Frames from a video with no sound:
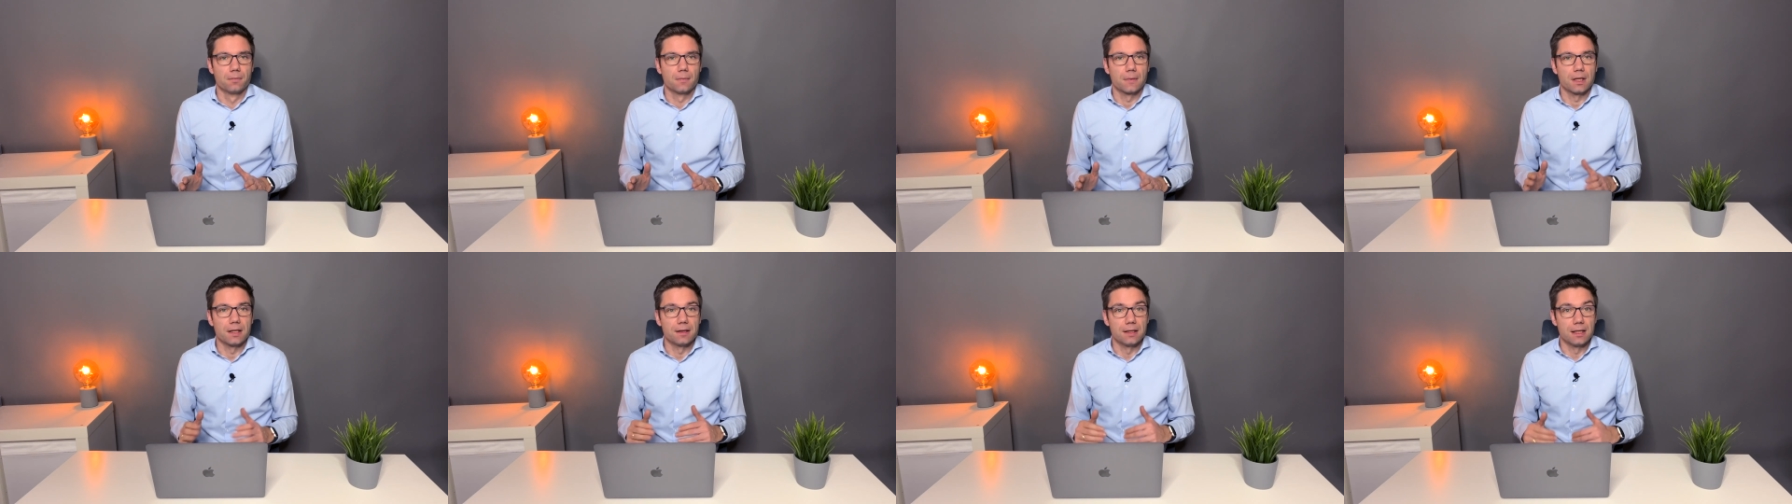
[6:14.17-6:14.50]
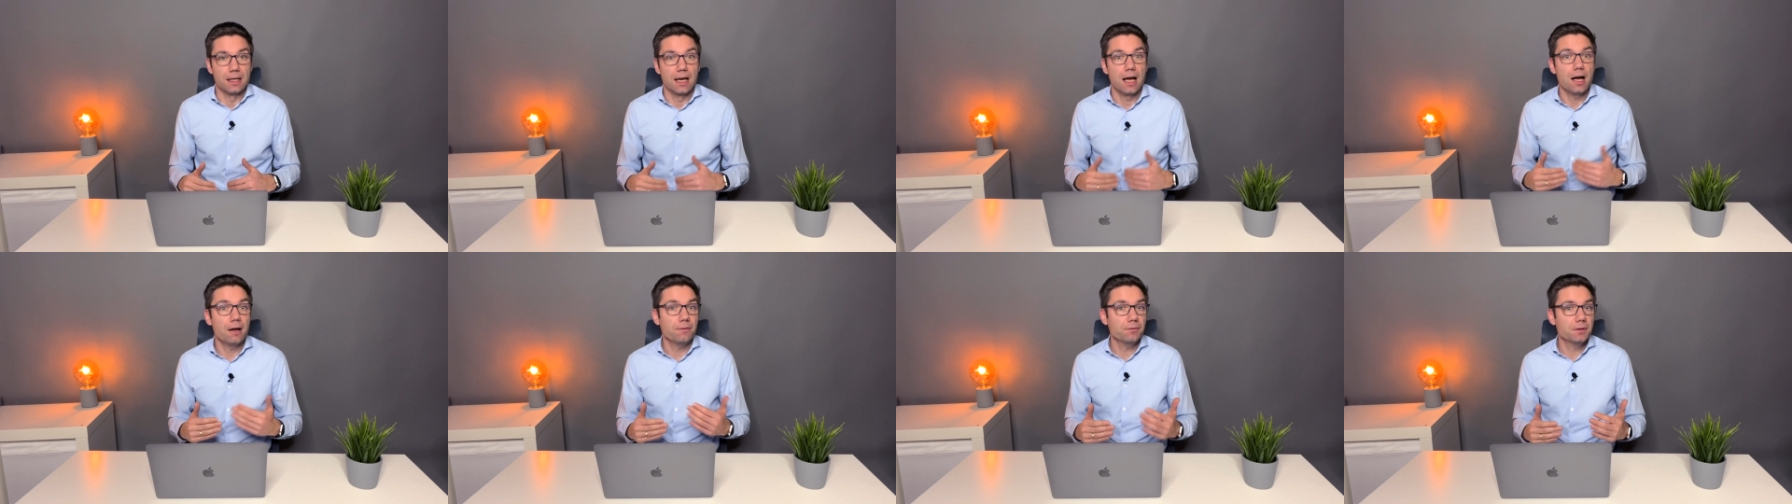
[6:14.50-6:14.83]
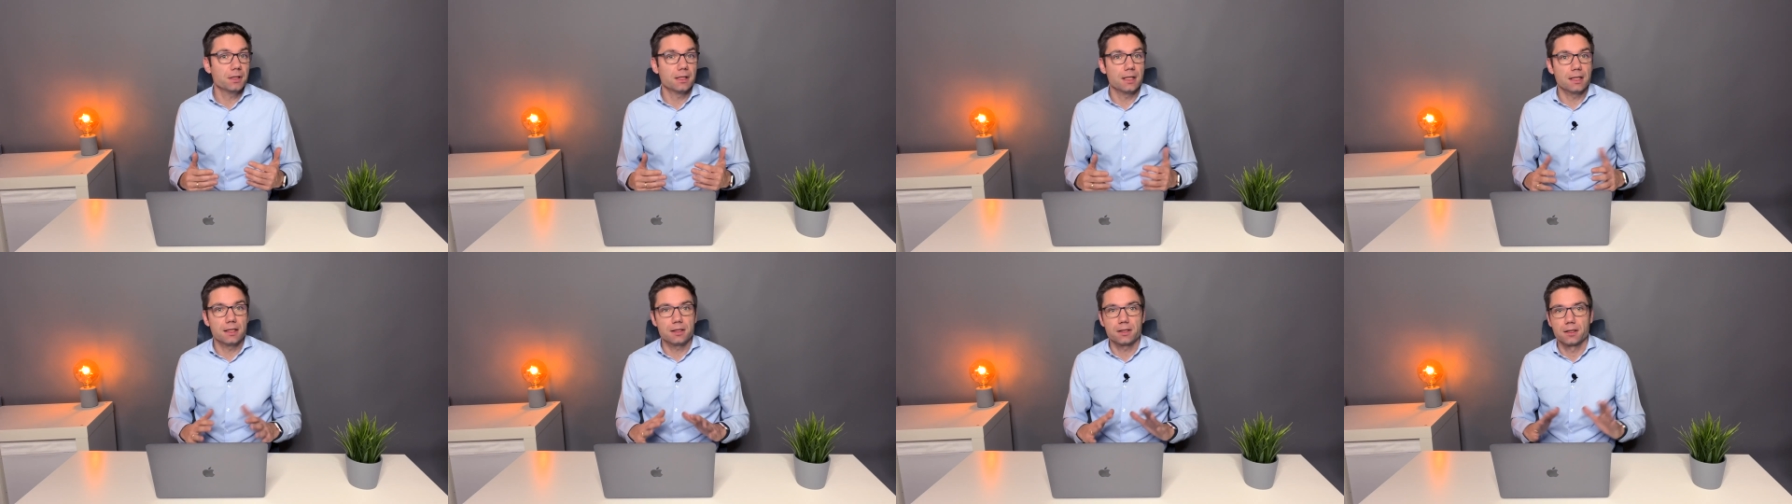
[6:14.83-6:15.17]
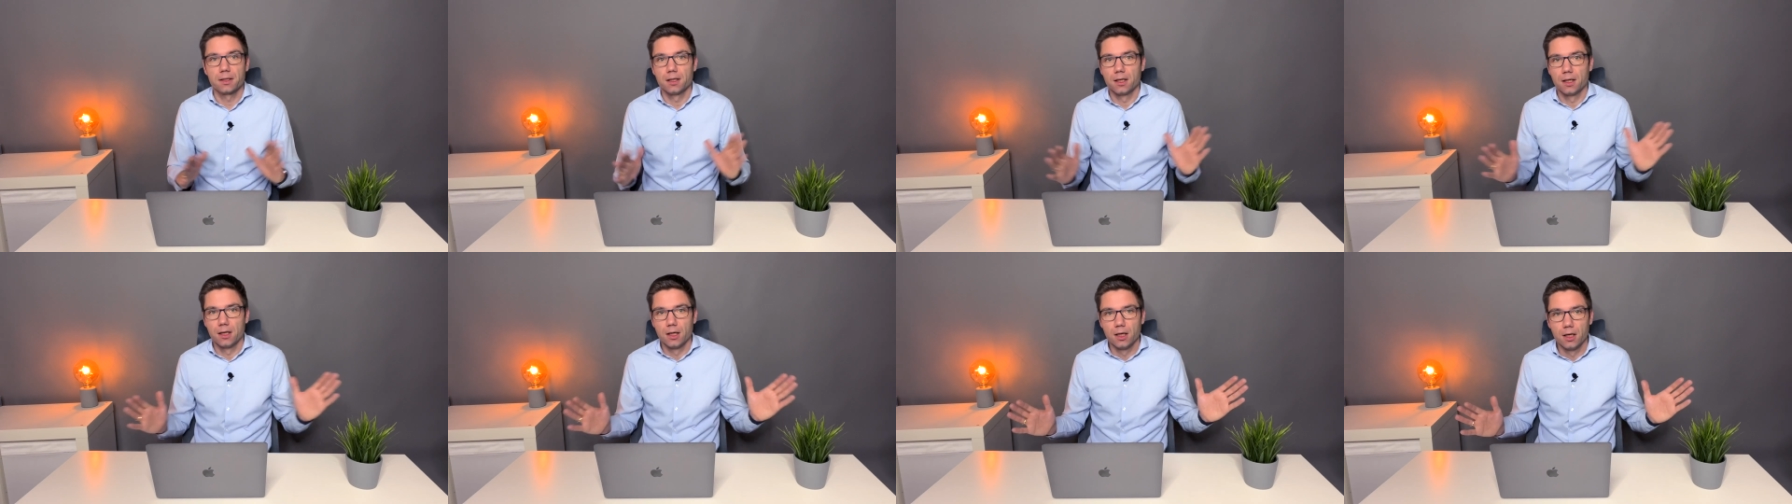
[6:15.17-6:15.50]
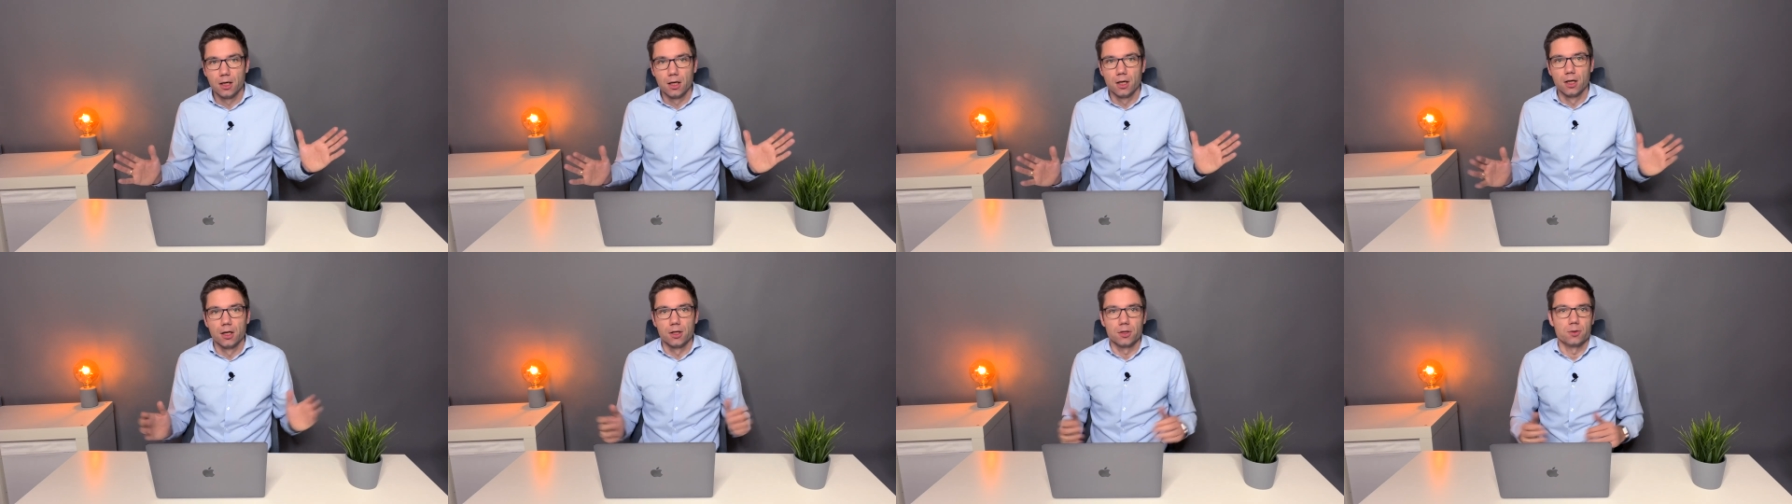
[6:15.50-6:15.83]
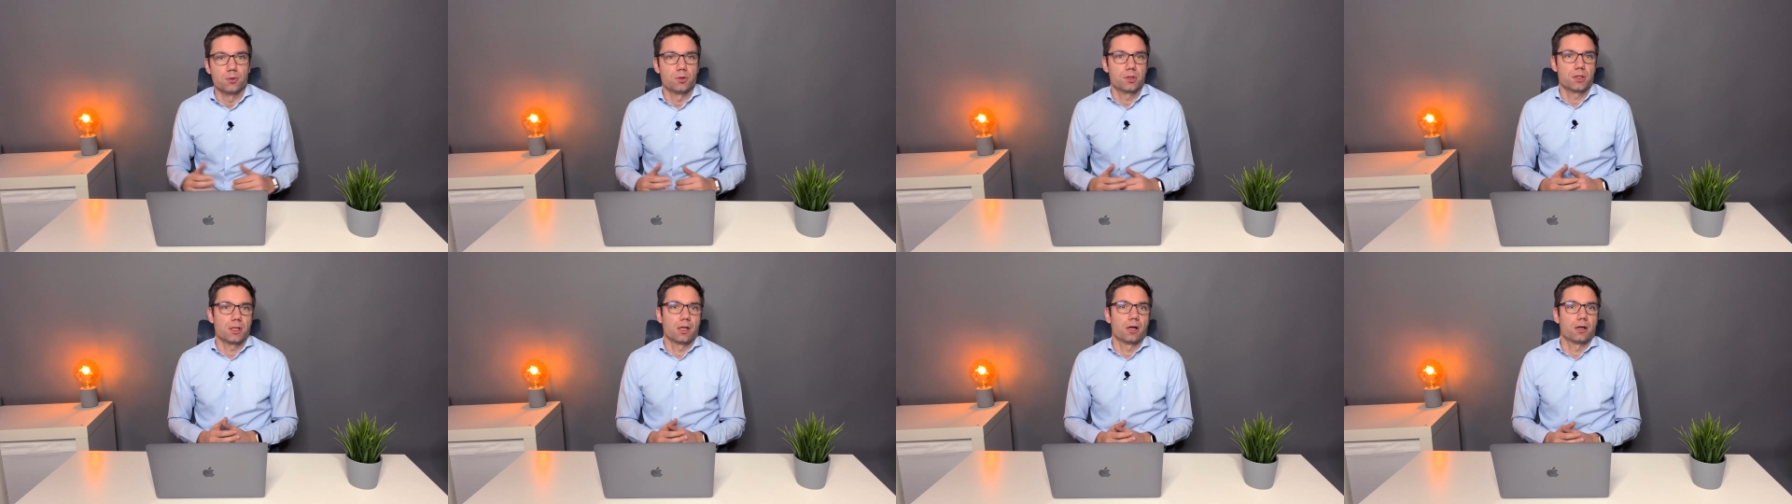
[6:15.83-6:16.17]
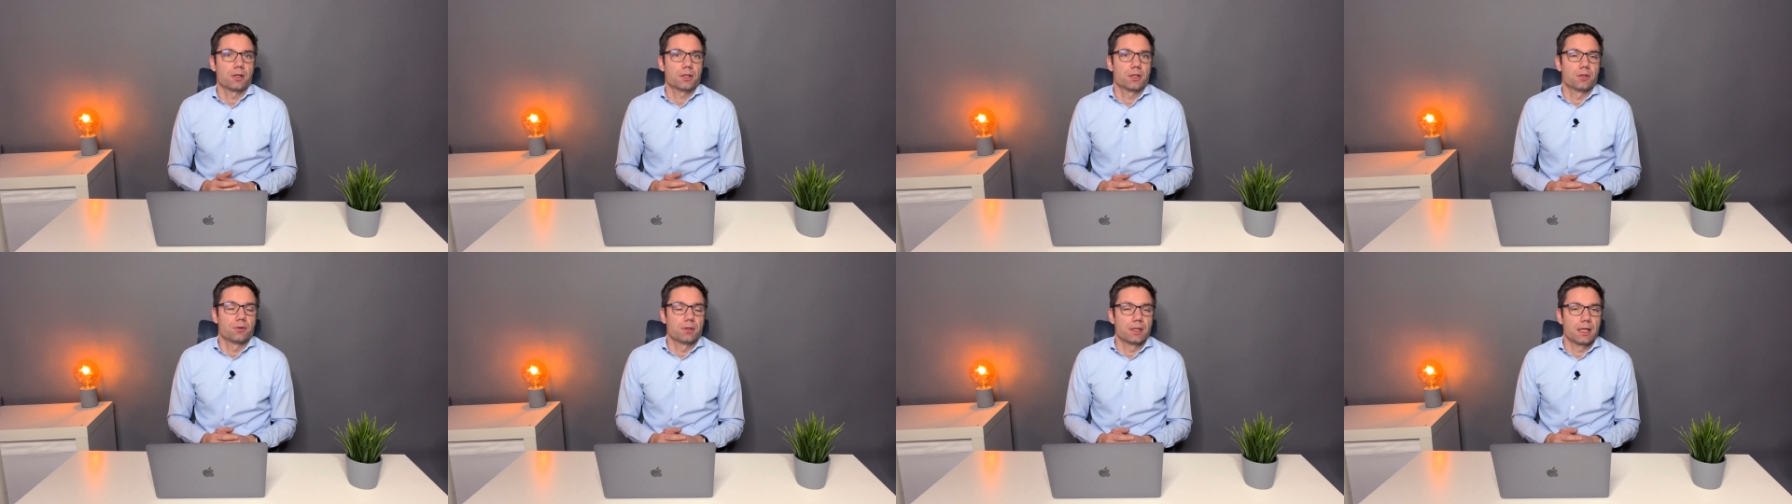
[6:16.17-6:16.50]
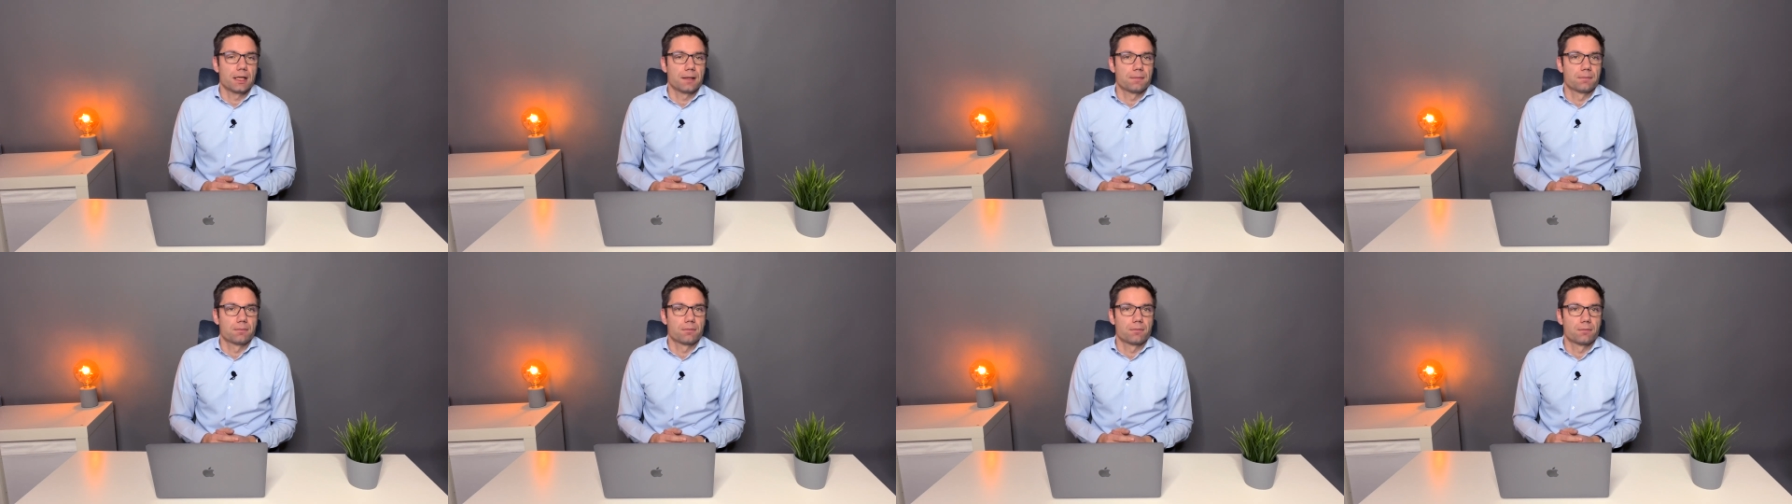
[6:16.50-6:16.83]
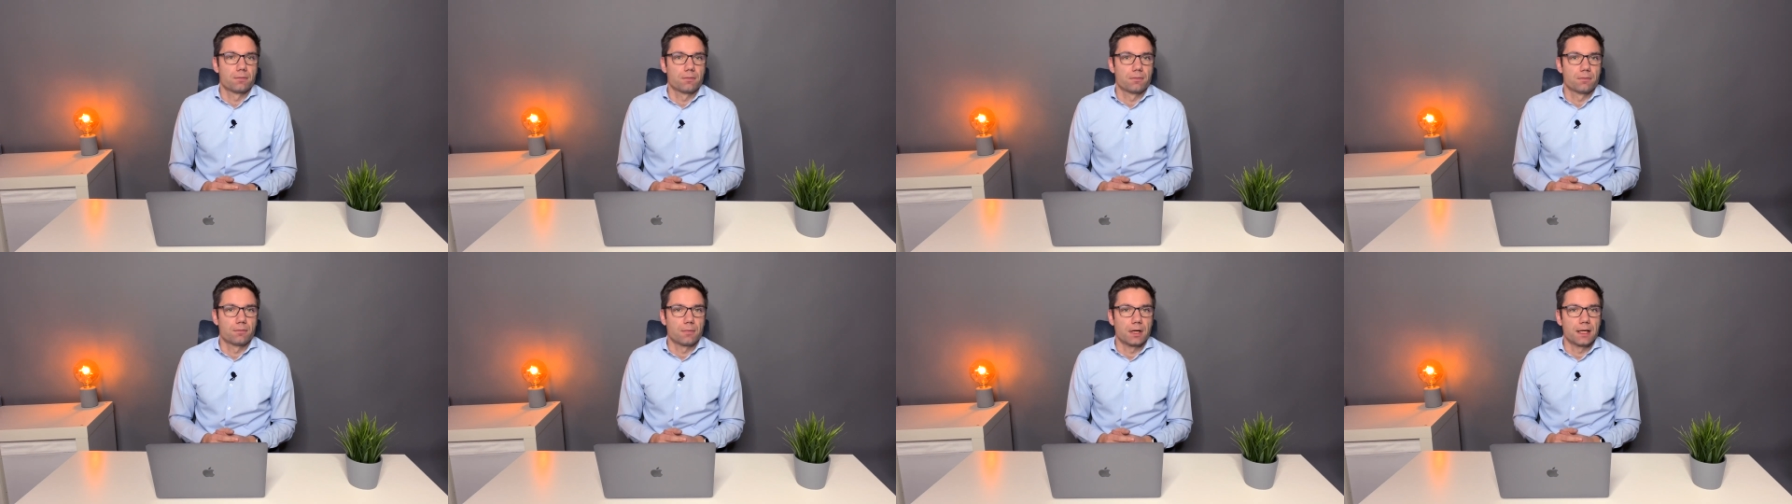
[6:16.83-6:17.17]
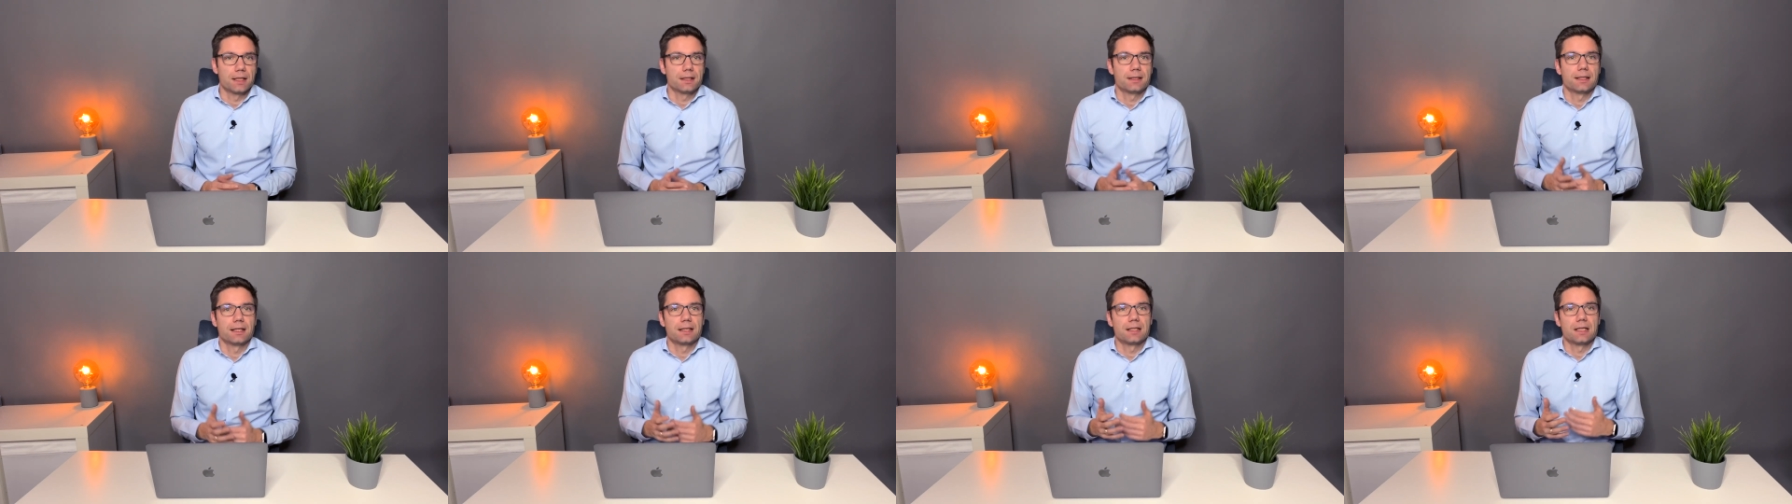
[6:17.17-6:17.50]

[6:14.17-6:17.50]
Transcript: And then after that, you start your day, right?